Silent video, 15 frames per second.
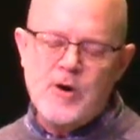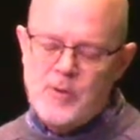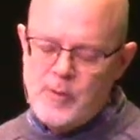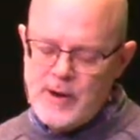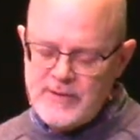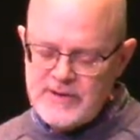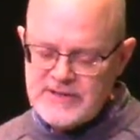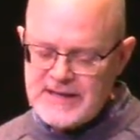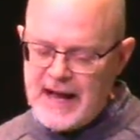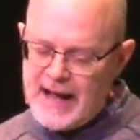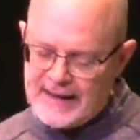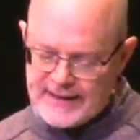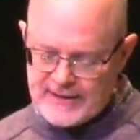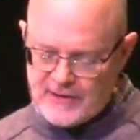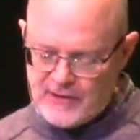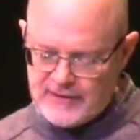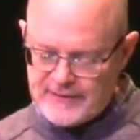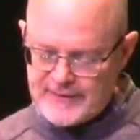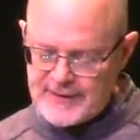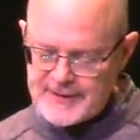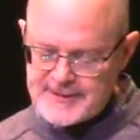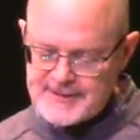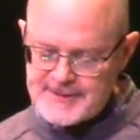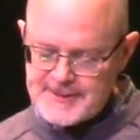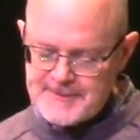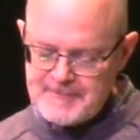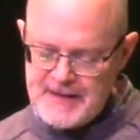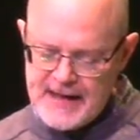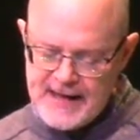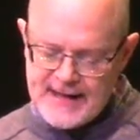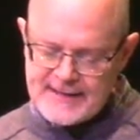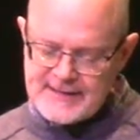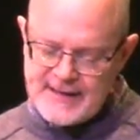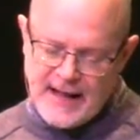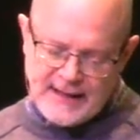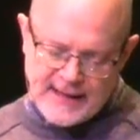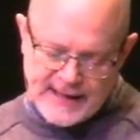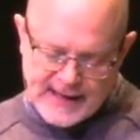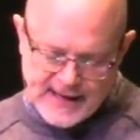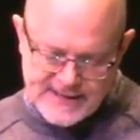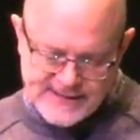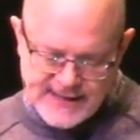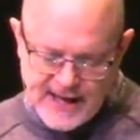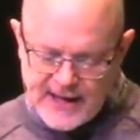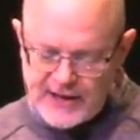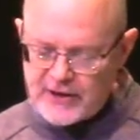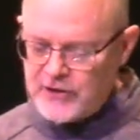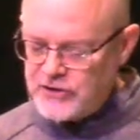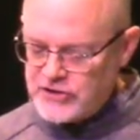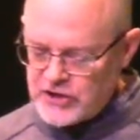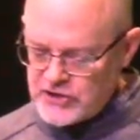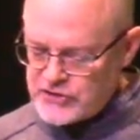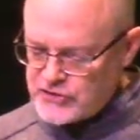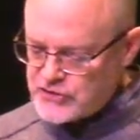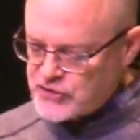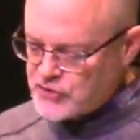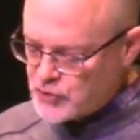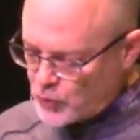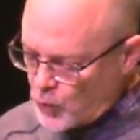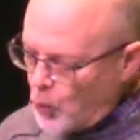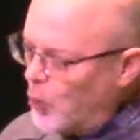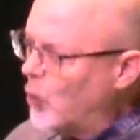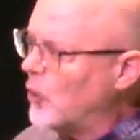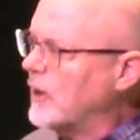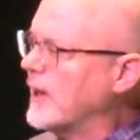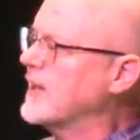Where is God in all of this? It's not like Isaiah could just stroll